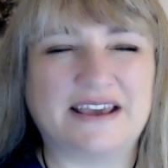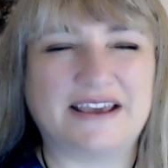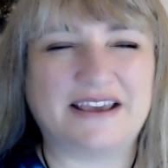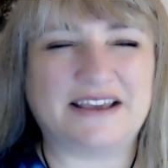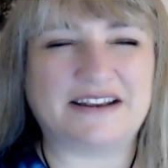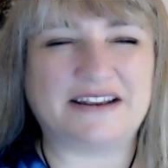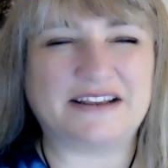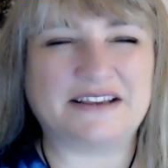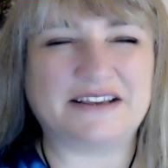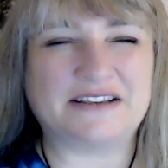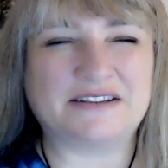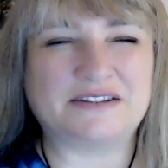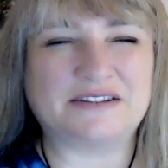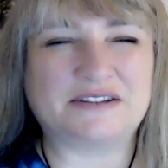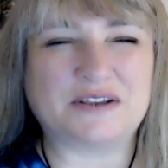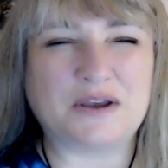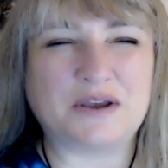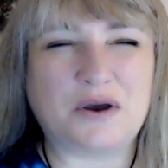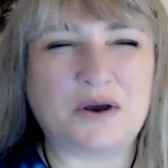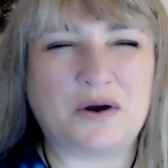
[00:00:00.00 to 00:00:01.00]
It
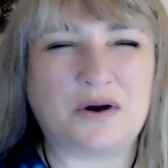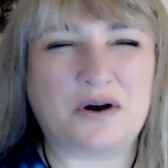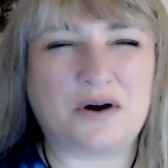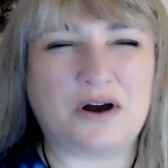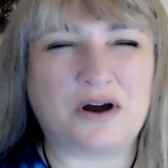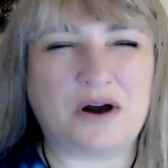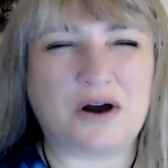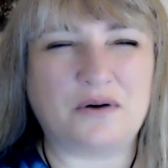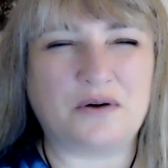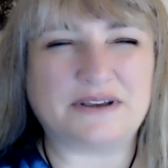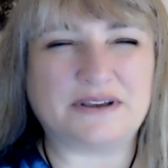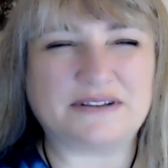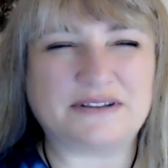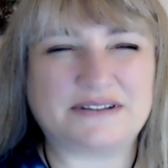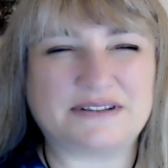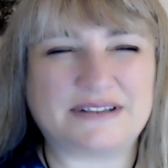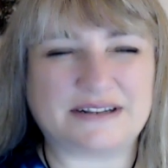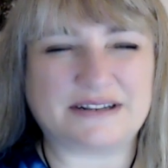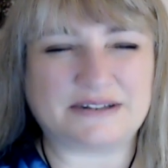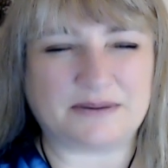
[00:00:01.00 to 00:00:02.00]
is
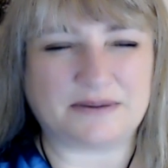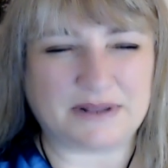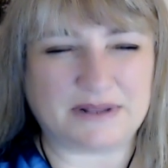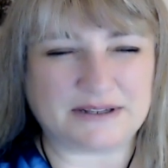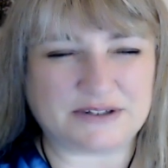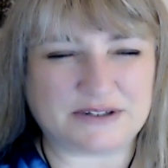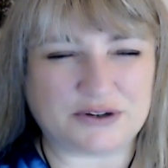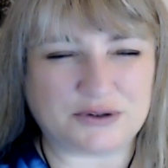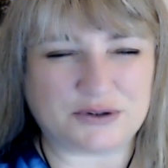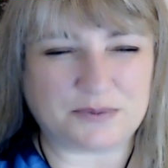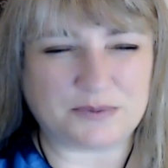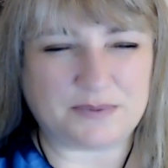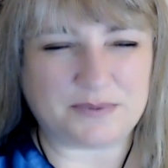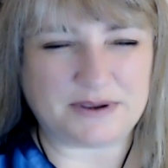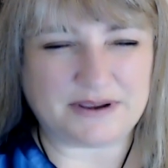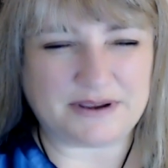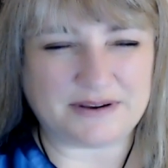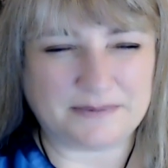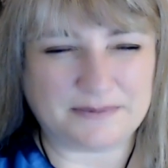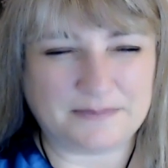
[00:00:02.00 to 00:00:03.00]
always such a pleasure to be
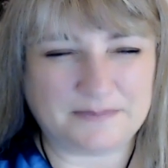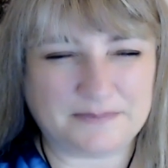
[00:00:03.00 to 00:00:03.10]
here.